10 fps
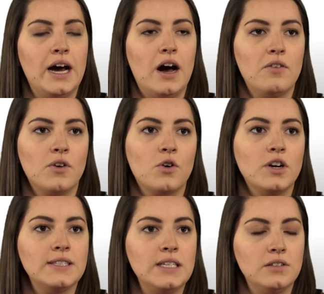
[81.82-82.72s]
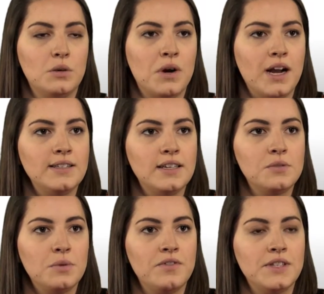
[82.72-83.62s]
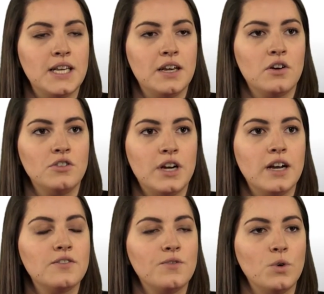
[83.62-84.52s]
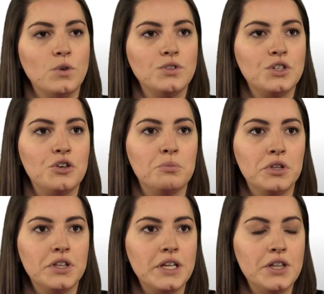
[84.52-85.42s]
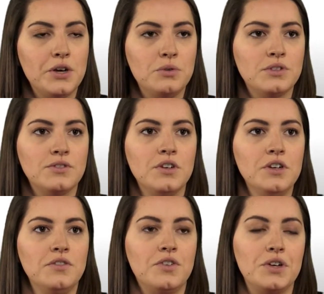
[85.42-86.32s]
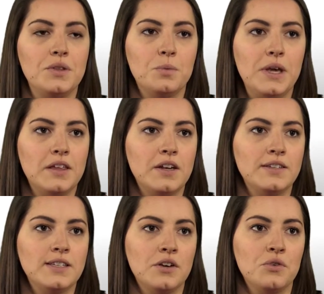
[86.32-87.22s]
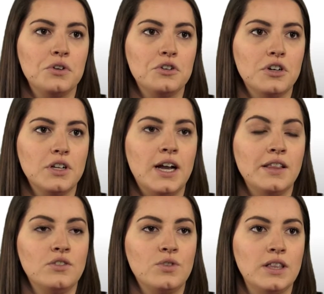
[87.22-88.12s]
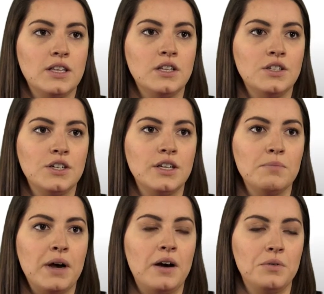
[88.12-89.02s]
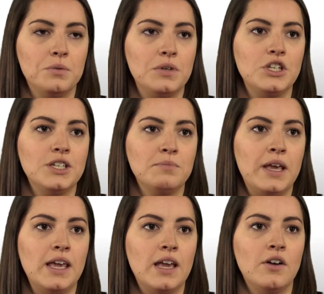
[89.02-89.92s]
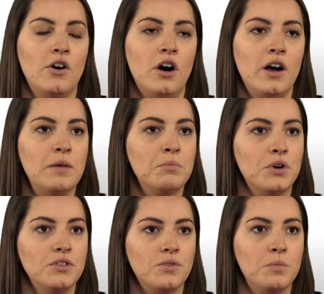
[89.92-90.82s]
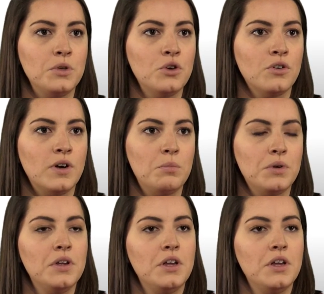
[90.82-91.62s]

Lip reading: However, across seasonal prices, we've seen contracts fall to monthly lows following the weakness in crude oil and the strength in the sterling pound, which is making our imports from Europe